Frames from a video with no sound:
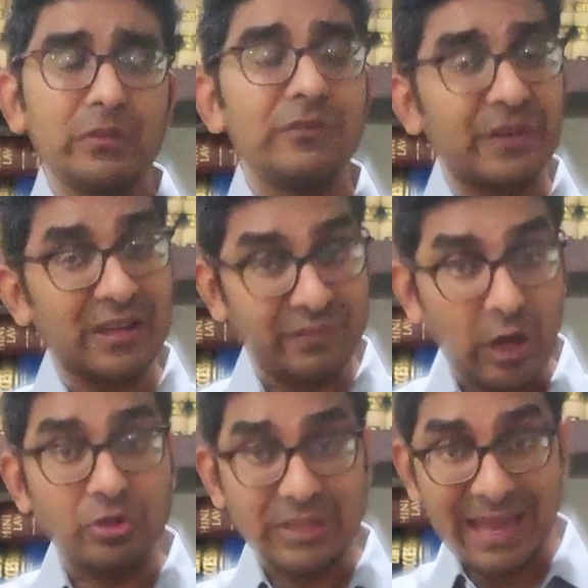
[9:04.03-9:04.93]
2005,
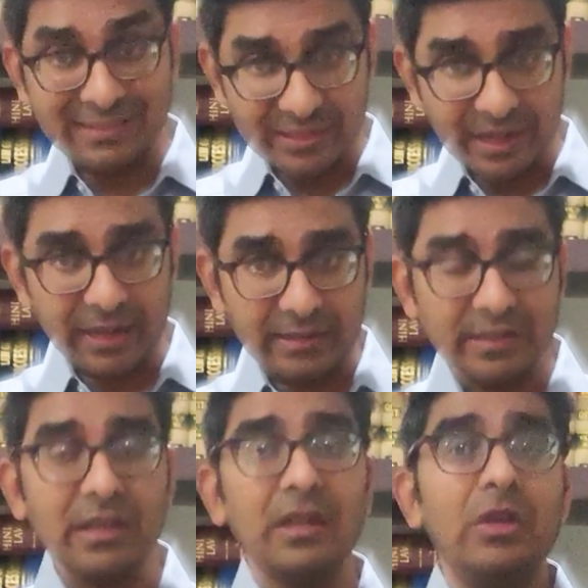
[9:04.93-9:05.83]
now she has a
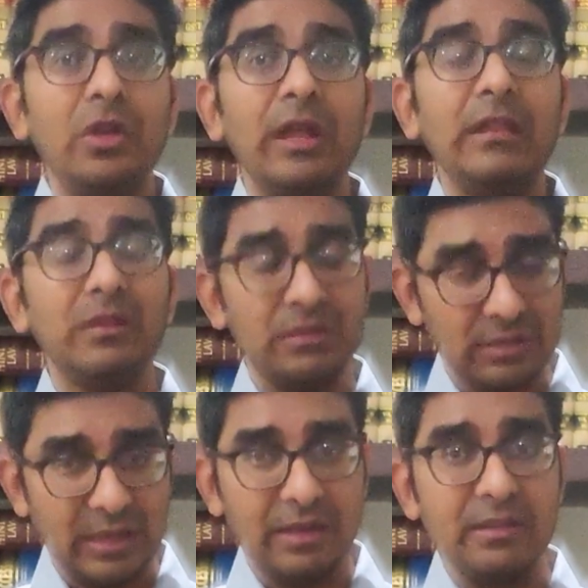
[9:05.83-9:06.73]
right
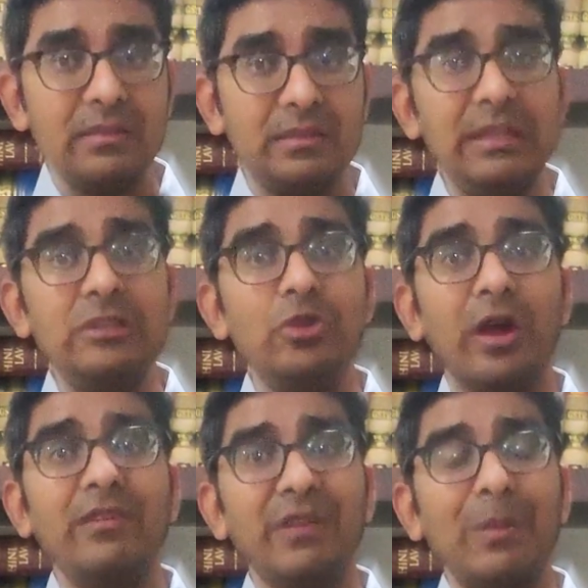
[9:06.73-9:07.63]
in the
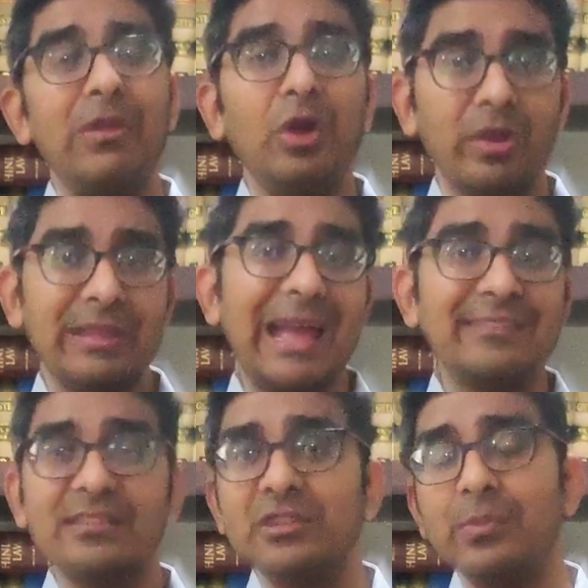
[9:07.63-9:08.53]
joint family or the
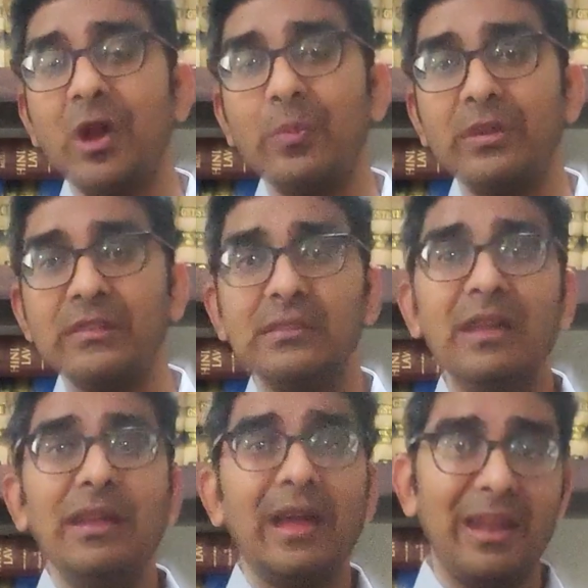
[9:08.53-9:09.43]
ancestral properties.
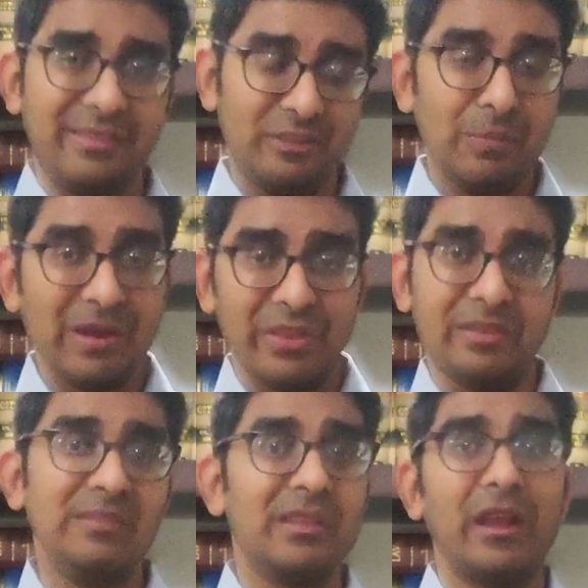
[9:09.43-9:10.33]
And let's say the
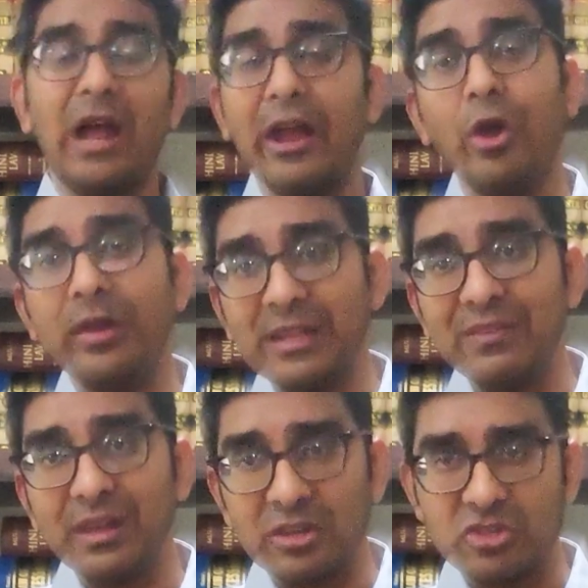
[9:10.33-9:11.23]
mother and the son are not
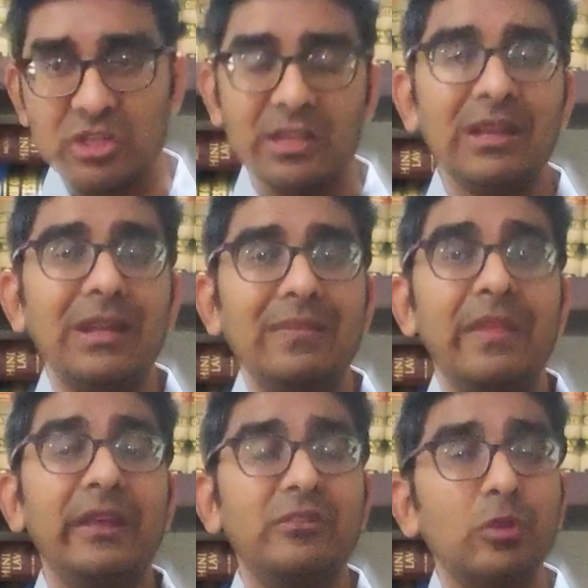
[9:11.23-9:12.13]
giving her a share.
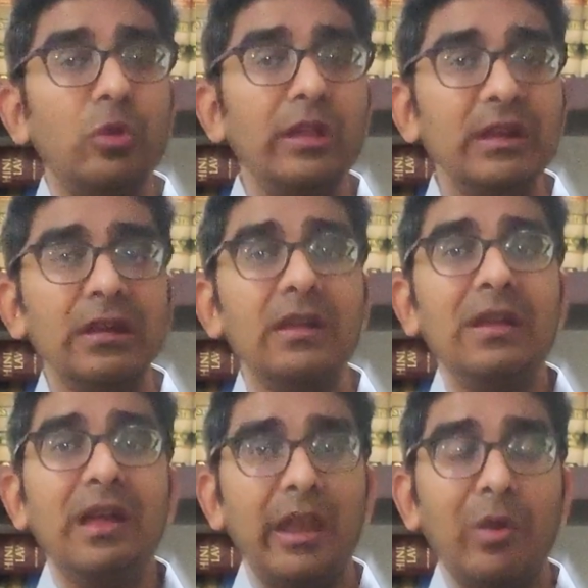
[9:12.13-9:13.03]
They're excluding her.
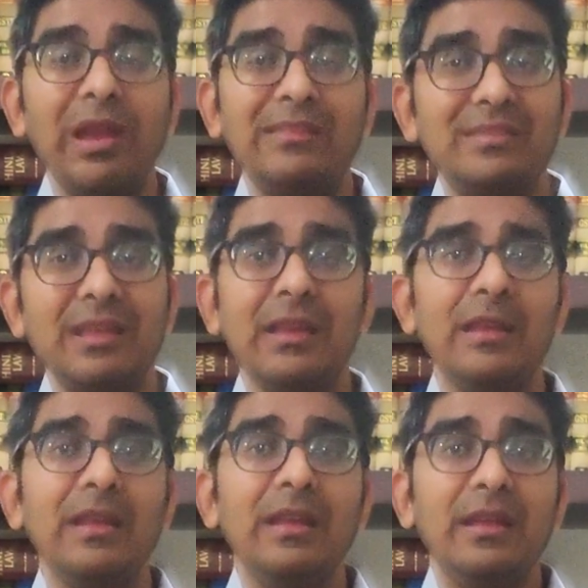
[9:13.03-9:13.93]
Now, let's
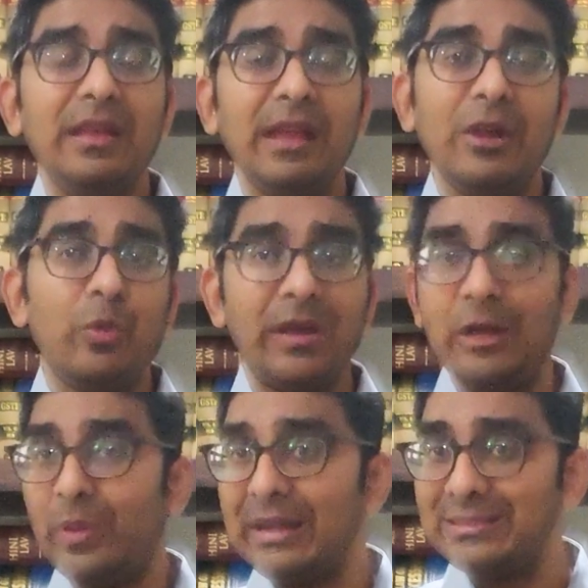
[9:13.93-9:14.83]
say in
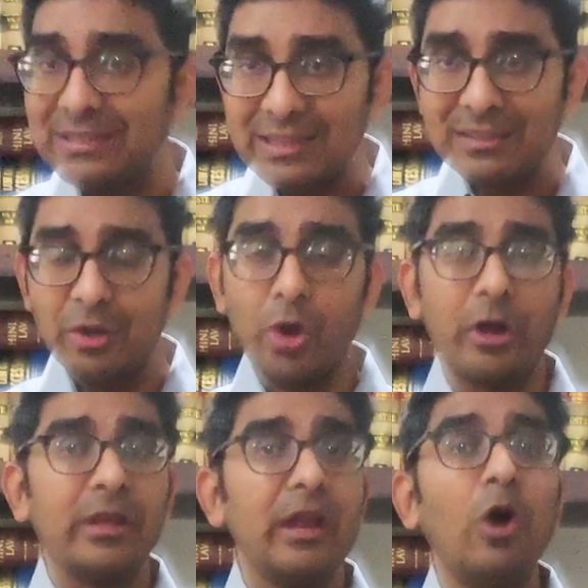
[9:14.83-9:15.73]
2023, the
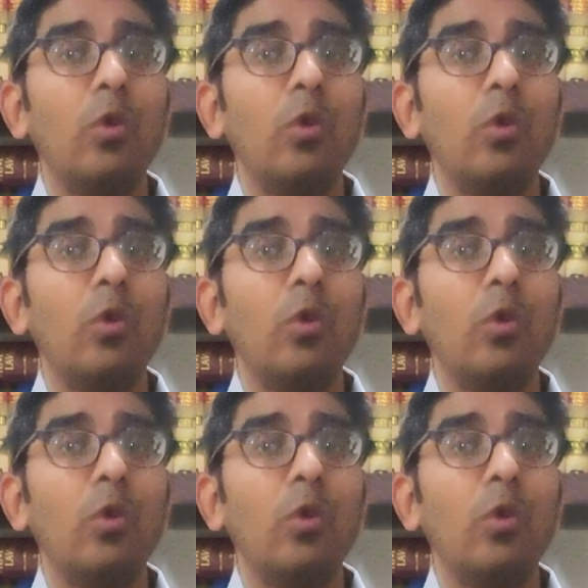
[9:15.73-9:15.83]
daughter